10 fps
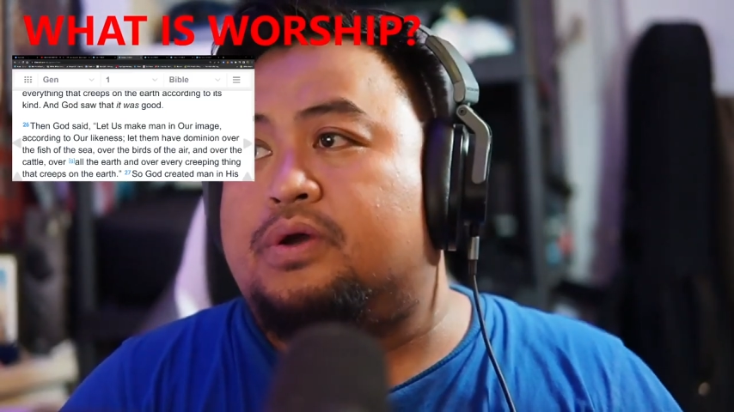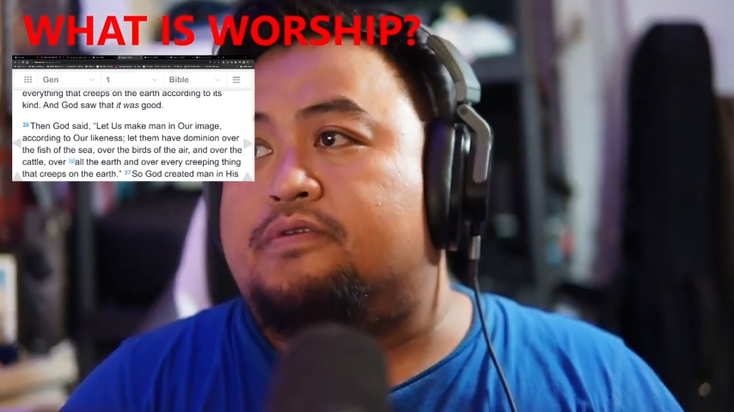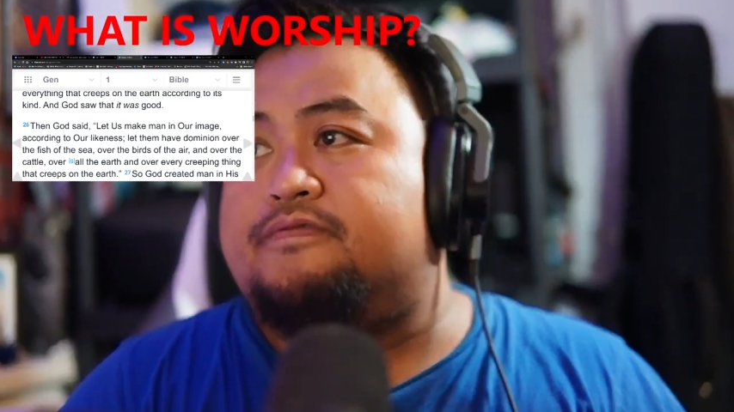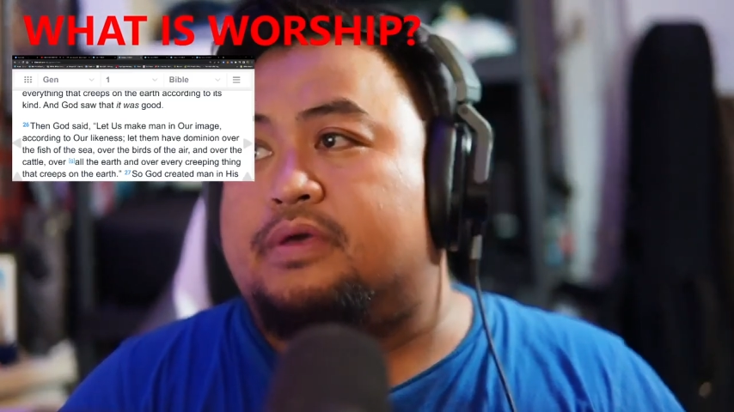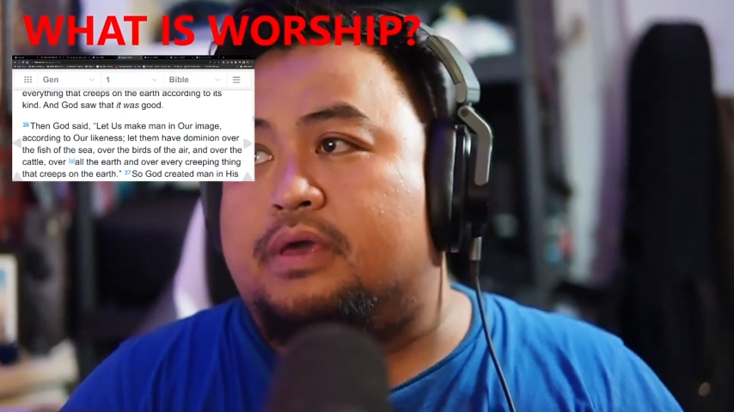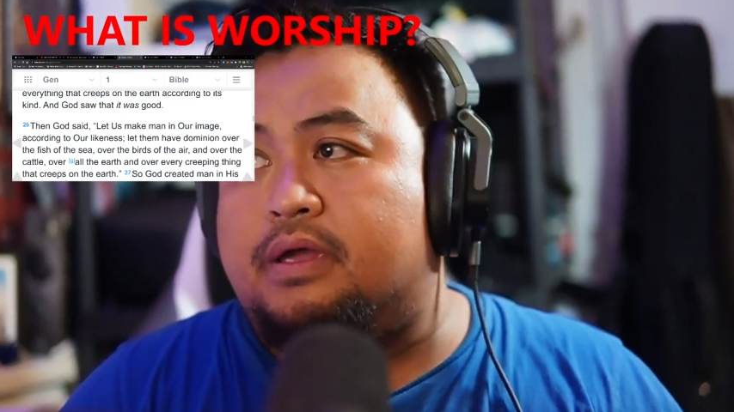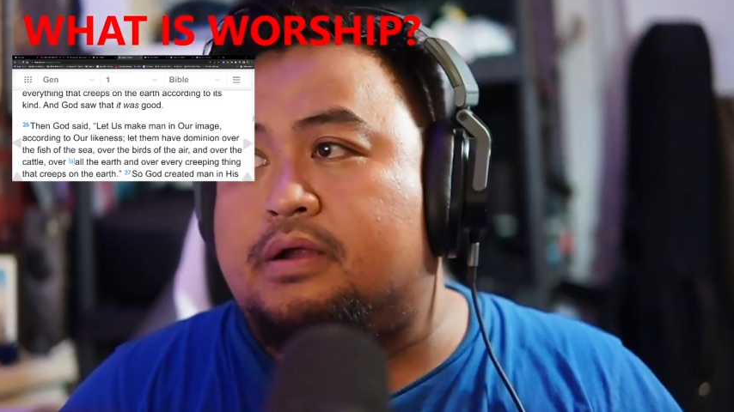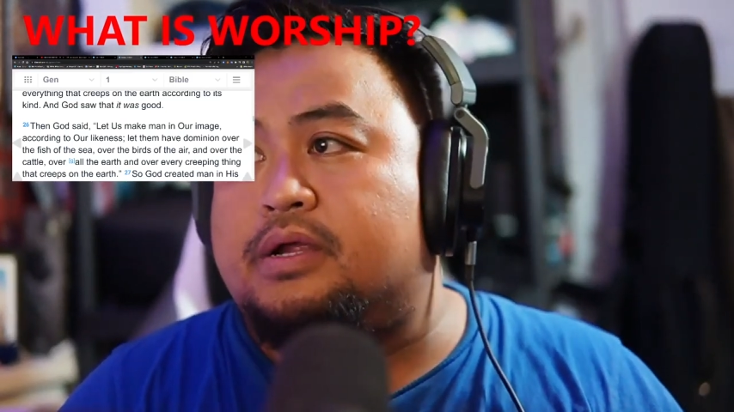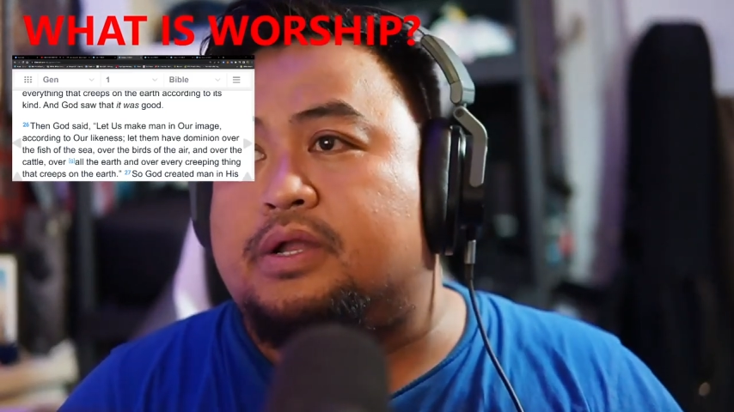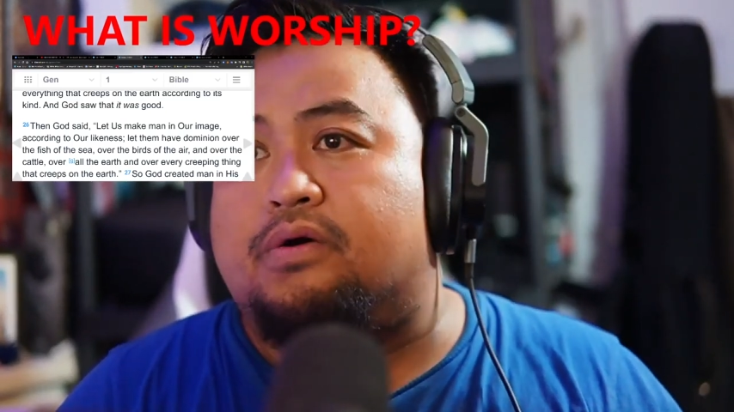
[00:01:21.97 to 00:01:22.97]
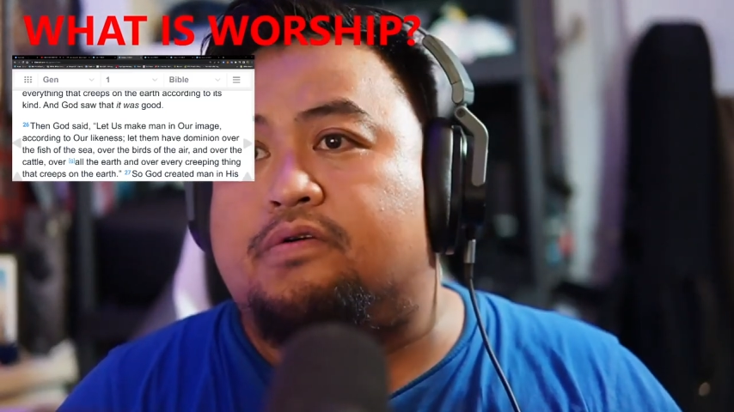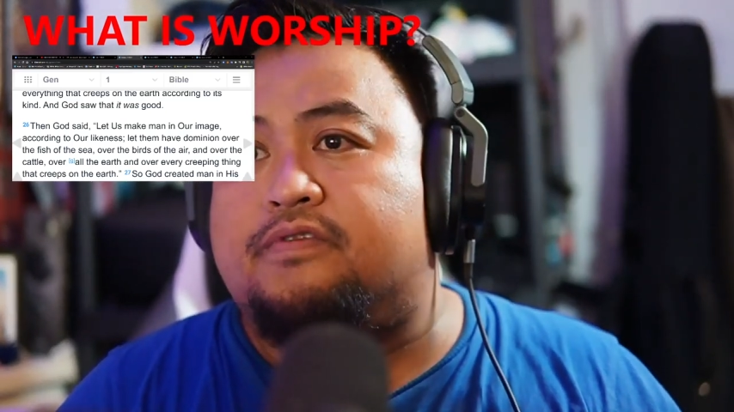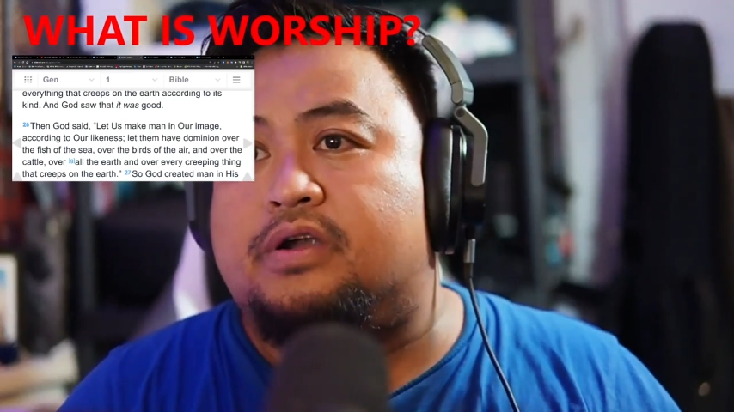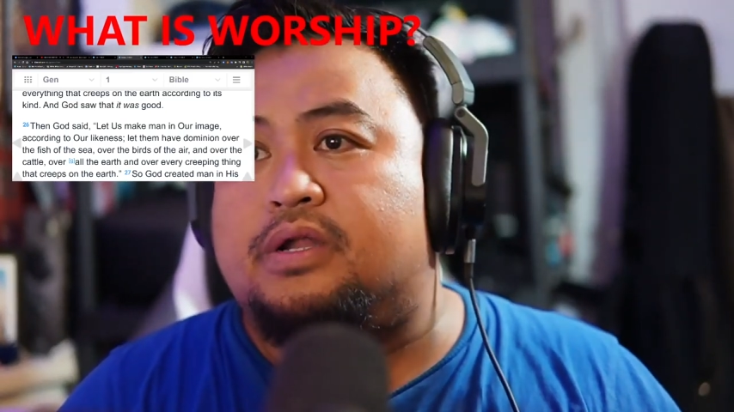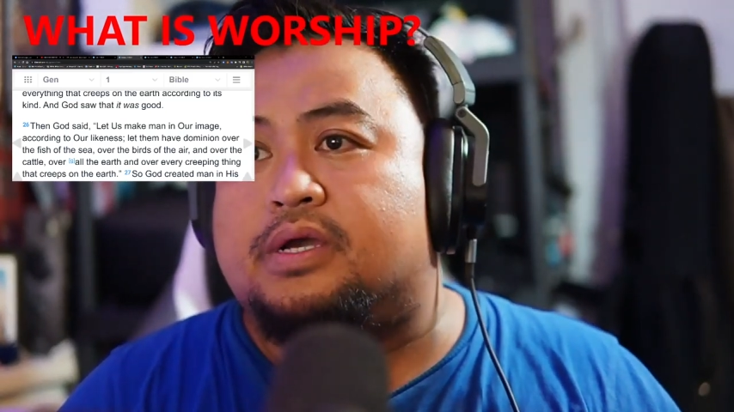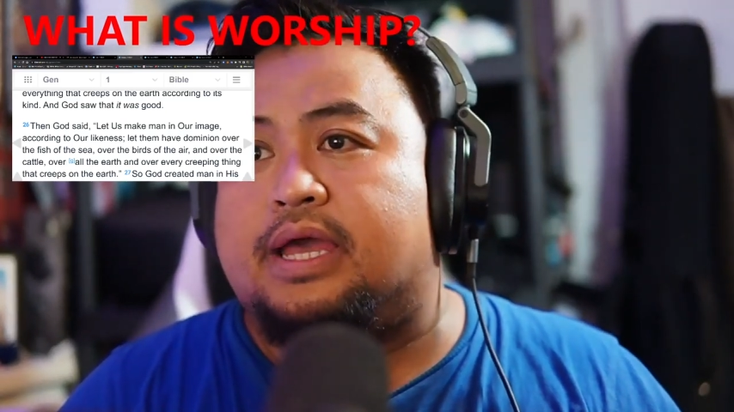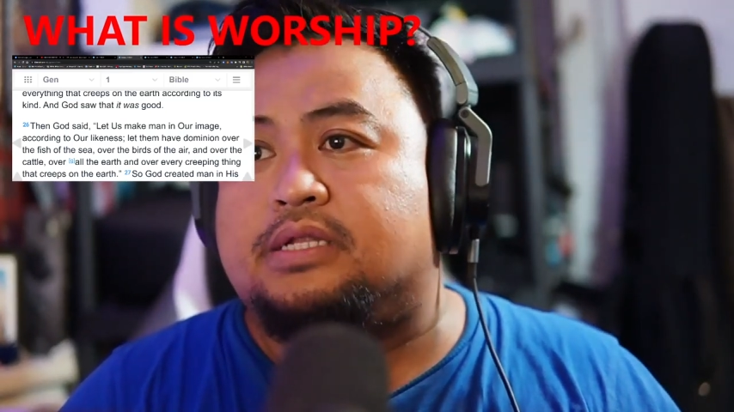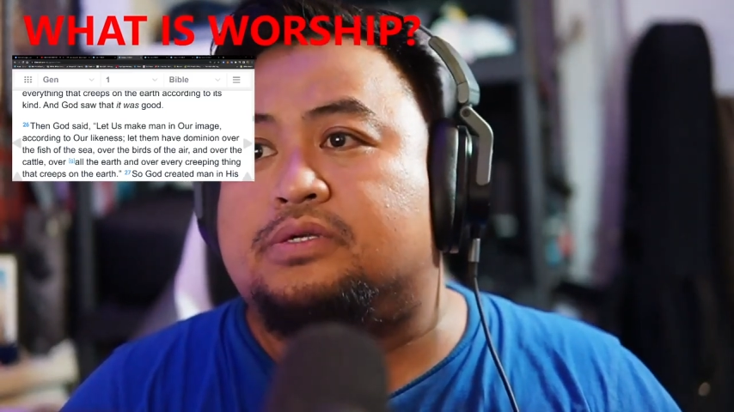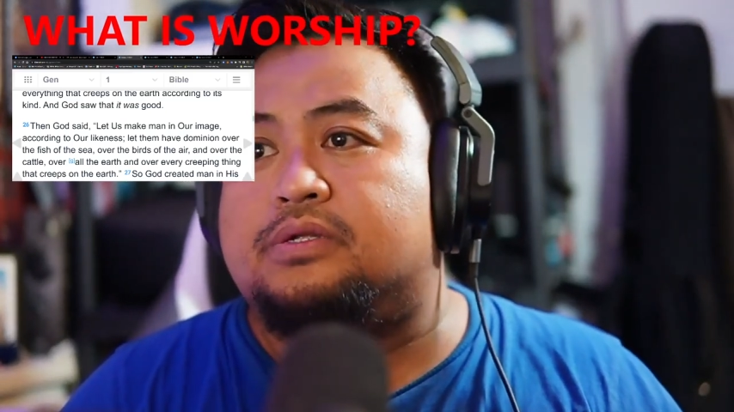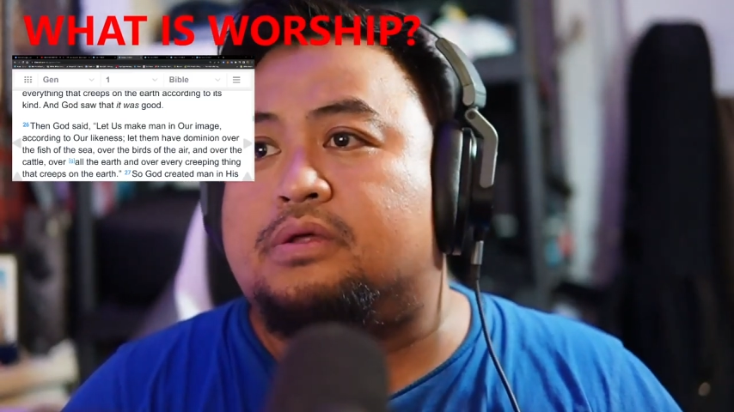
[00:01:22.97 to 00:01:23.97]
of the air, and over the
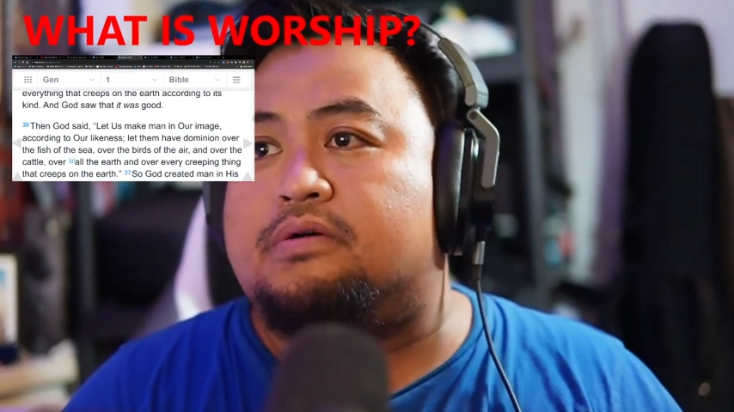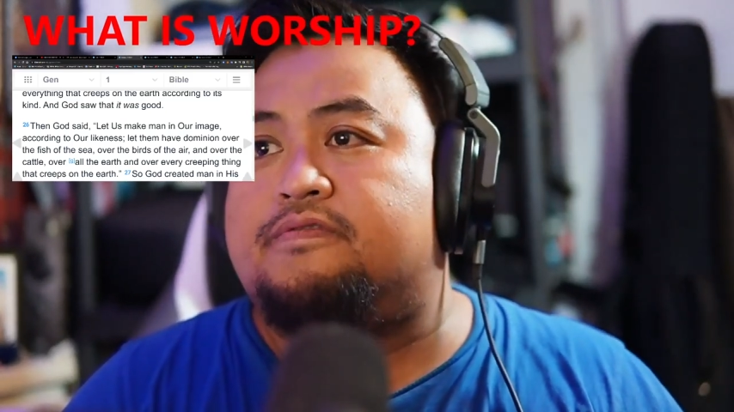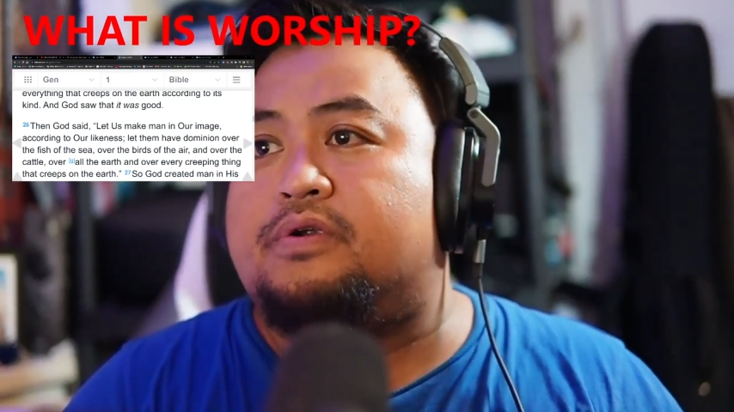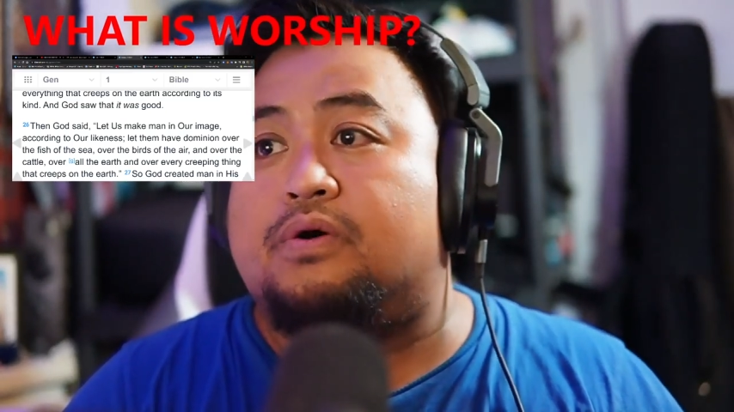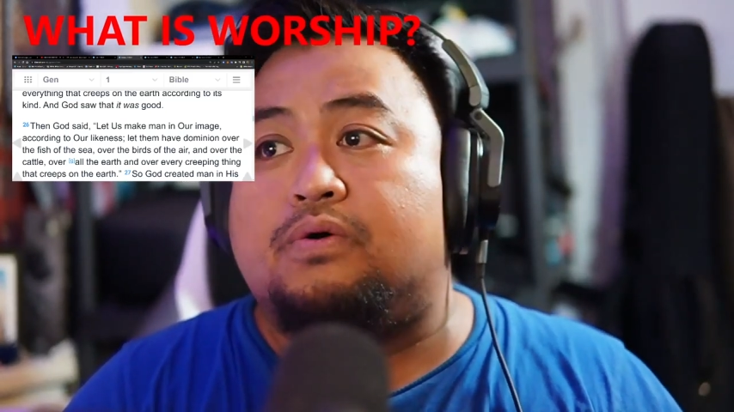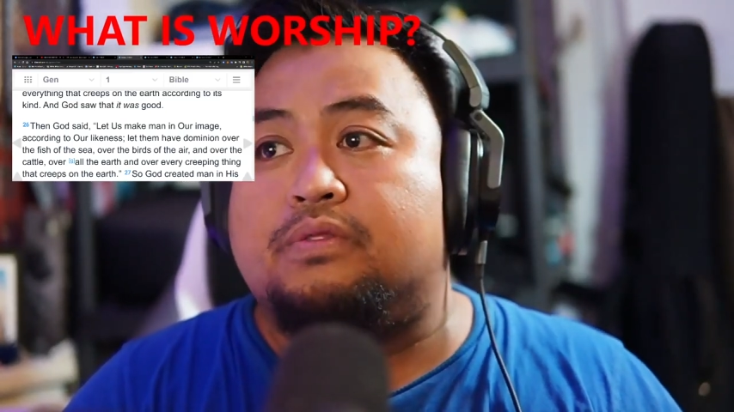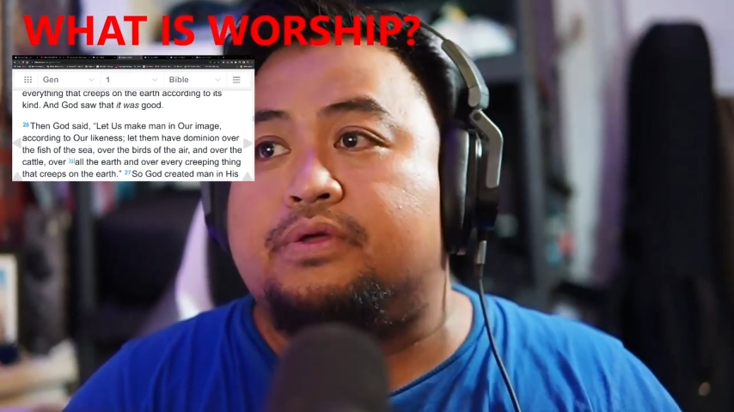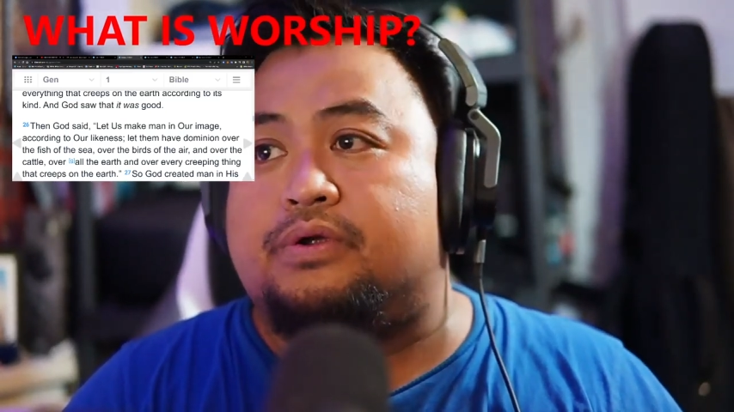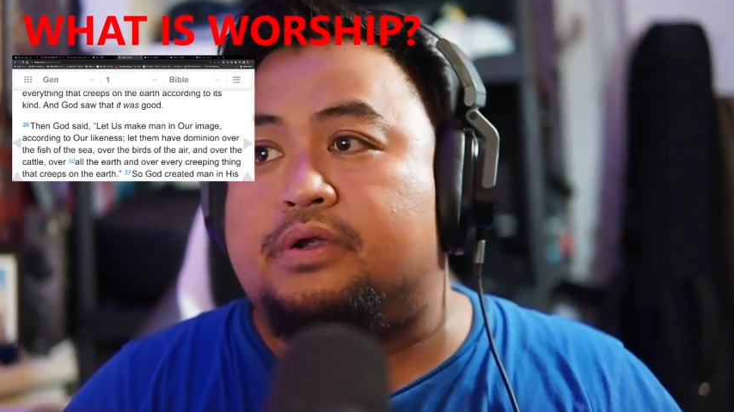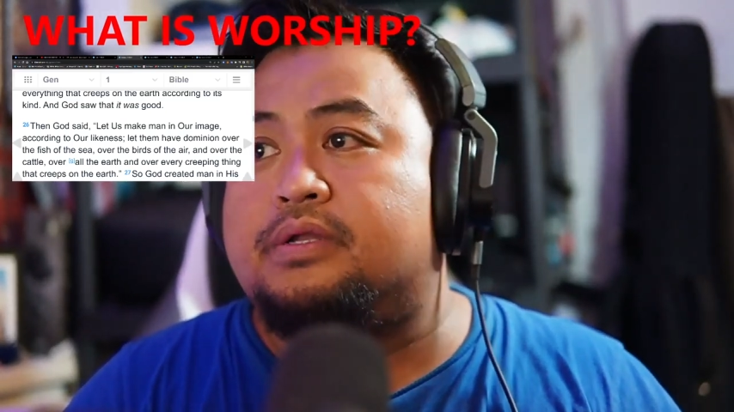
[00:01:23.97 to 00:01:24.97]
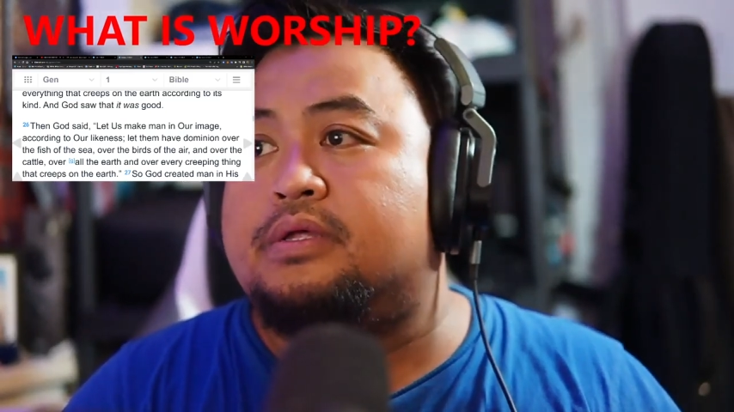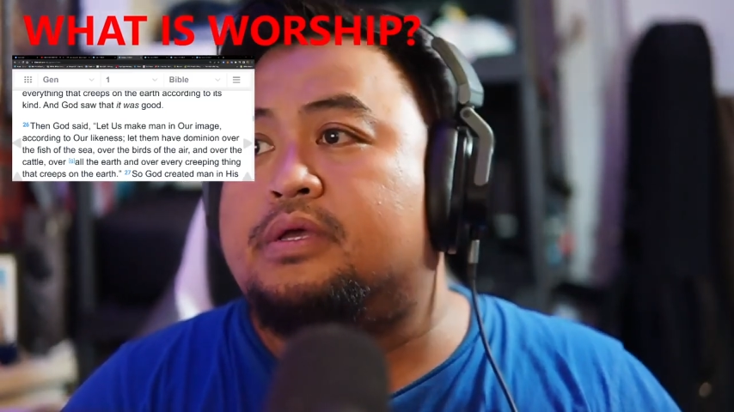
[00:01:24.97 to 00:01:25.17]
cattle, over all the earth,